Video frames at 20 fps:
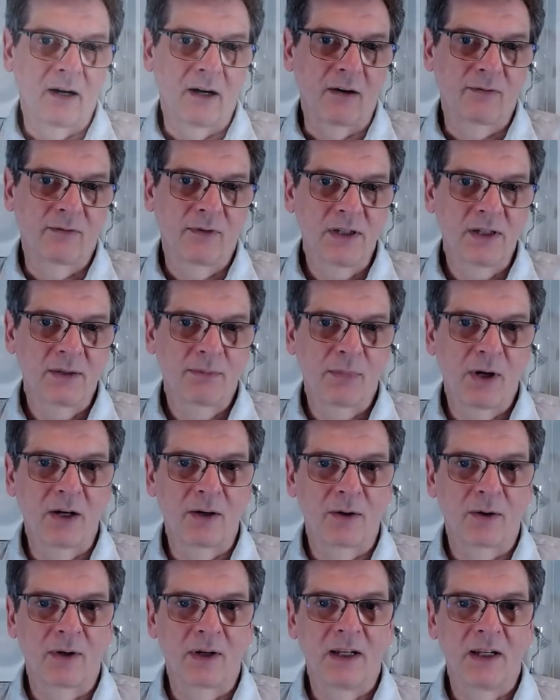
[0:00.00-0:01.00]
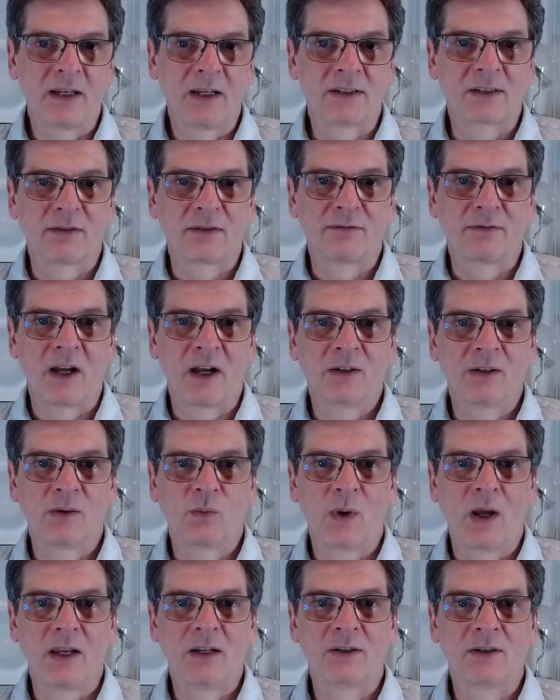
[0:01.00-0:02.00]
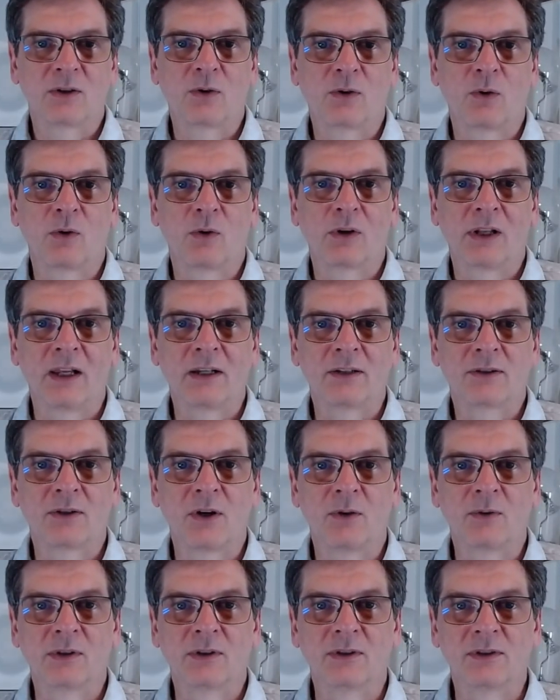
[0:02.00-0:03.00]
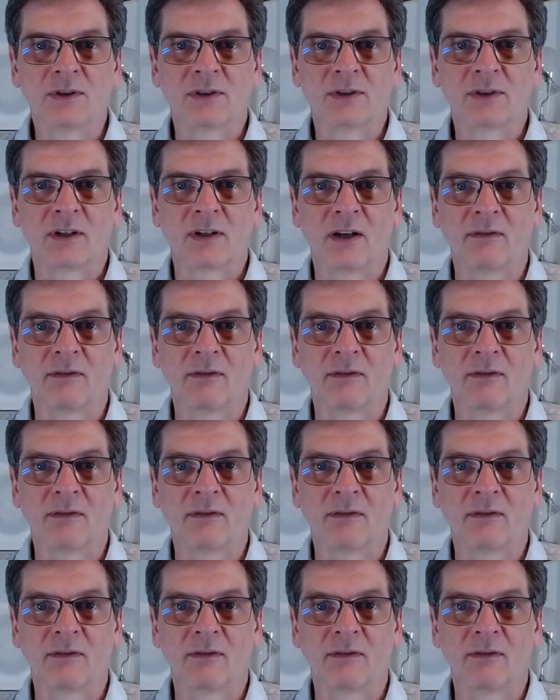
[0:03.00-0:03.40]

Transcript: our first priority is to find a way to correlate tokens